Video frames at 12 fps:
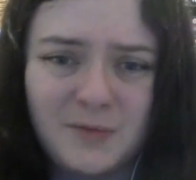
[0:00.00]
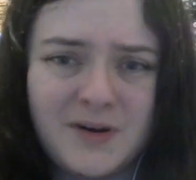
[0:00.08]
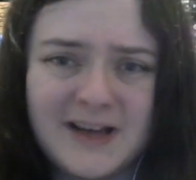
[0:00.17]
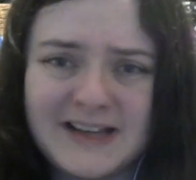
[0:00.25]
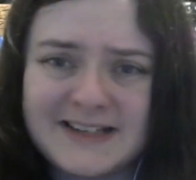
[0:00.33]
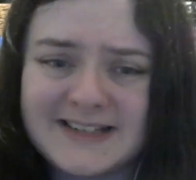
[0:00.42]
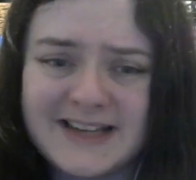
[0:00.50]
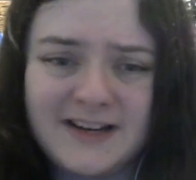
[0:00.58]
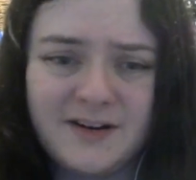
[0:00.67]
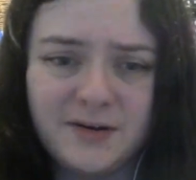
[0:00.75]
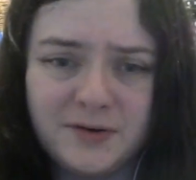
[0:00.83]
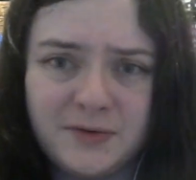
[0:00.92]
Why does he
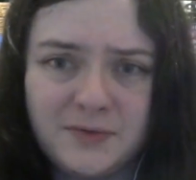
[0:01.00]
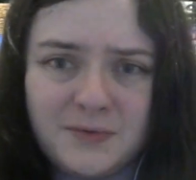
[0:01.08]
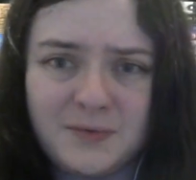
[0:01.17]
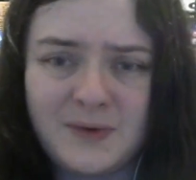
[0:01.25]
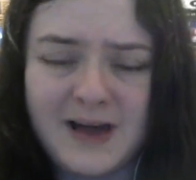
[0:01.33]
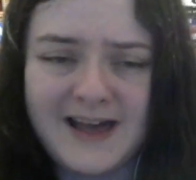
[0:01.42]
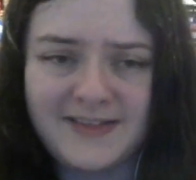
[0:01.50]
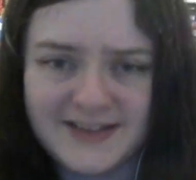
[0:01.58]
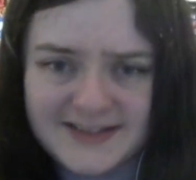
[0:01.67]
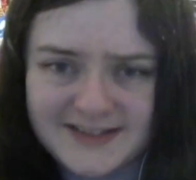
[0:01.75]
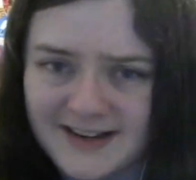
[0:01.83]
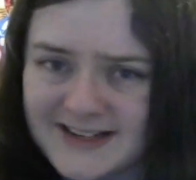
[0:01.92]
know where
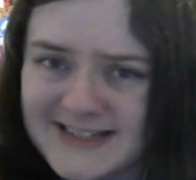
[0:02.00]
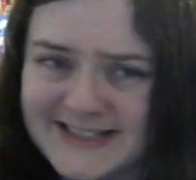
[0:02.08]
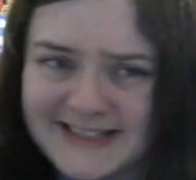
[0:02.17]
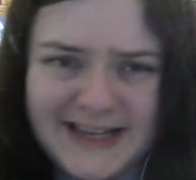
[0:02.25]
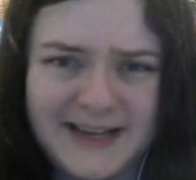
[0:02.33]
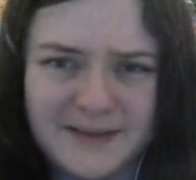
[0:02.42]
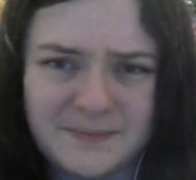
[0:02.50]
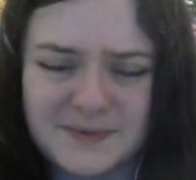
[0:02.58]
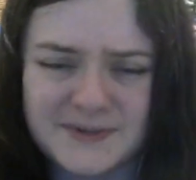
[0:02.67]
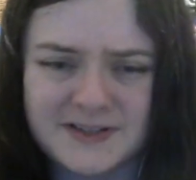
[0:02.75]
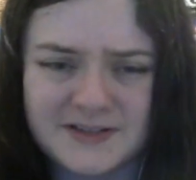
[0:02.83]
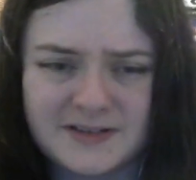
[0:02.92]
this guy
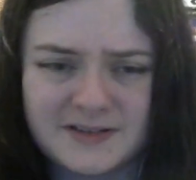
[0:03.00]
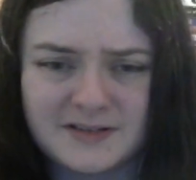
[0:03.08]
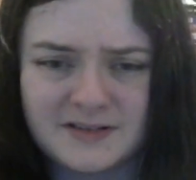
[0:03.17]
sleeps?